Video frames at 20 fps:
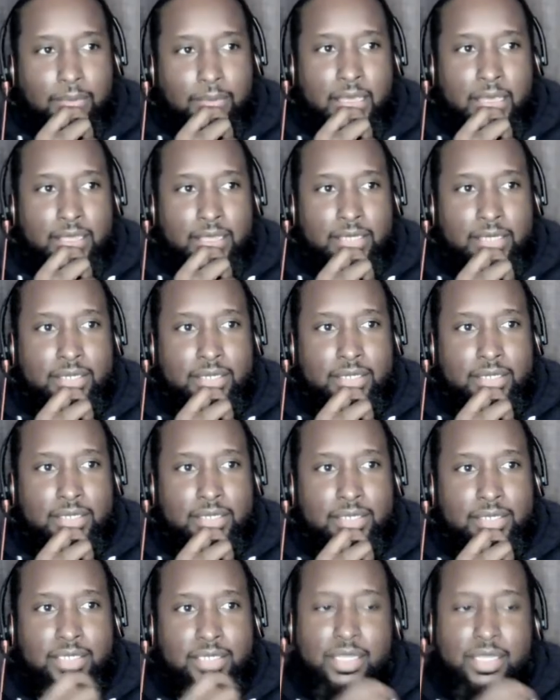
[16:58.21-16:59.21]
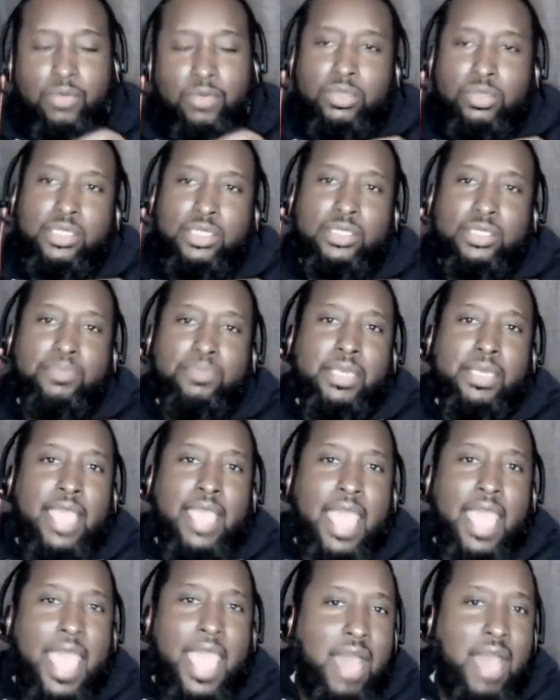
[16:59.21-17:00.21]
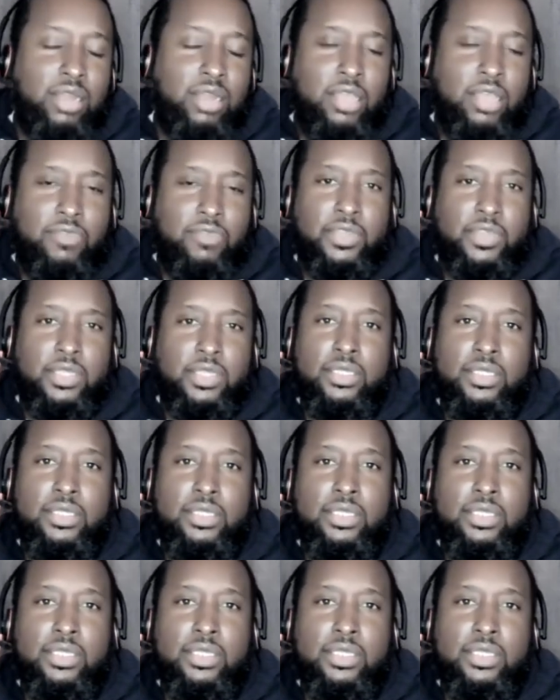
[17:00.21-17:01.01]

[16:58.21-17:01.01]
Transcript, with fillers: man, she would just be out of it,